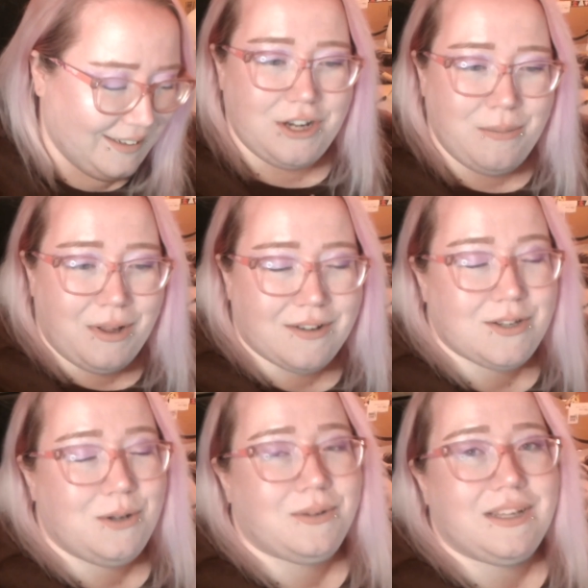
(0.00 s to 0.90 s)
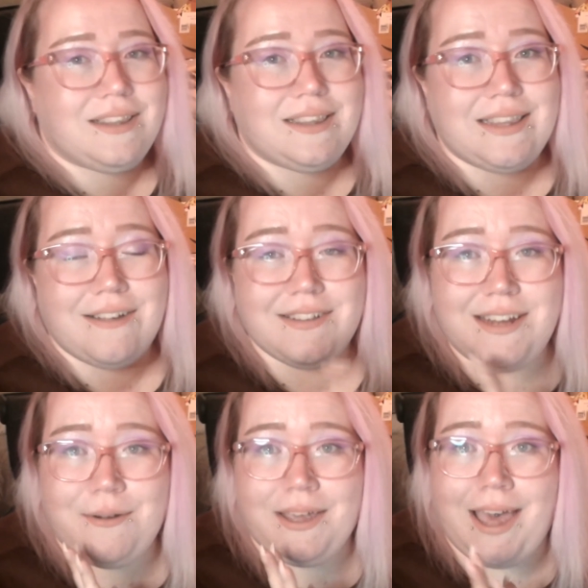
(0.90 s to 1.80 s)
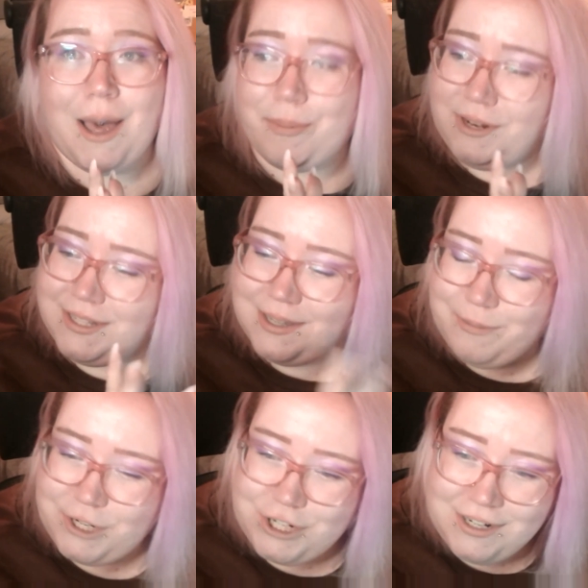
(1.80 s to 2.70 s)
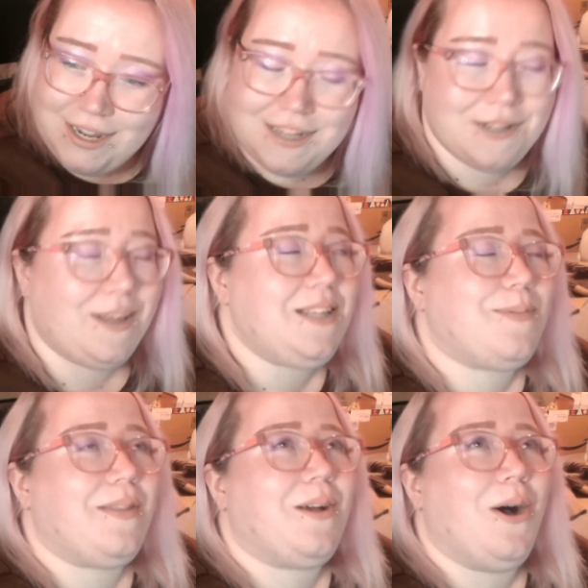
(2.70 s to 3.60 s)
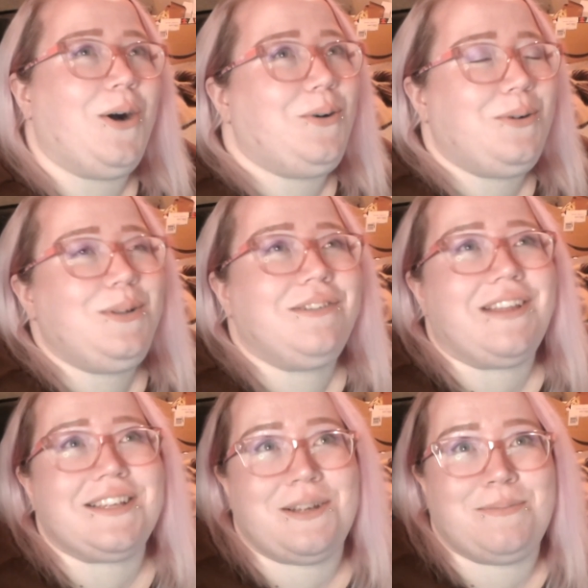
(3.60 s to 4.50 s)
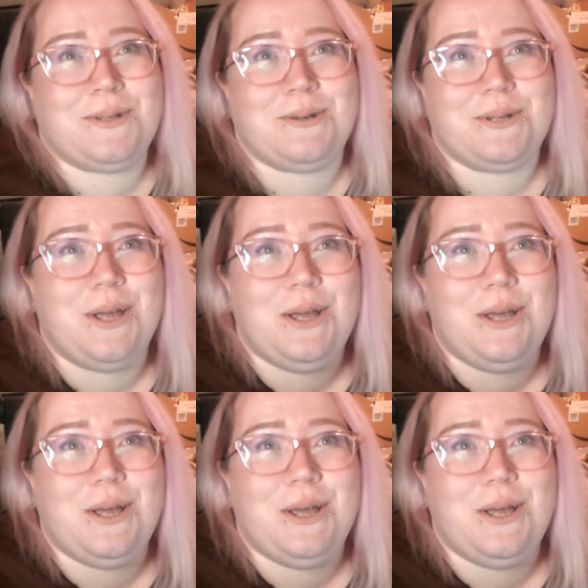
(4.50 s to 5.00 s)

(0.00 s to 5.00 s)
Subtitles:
Jim got told that there is now a cap on his commission, so he spent the whole of last episode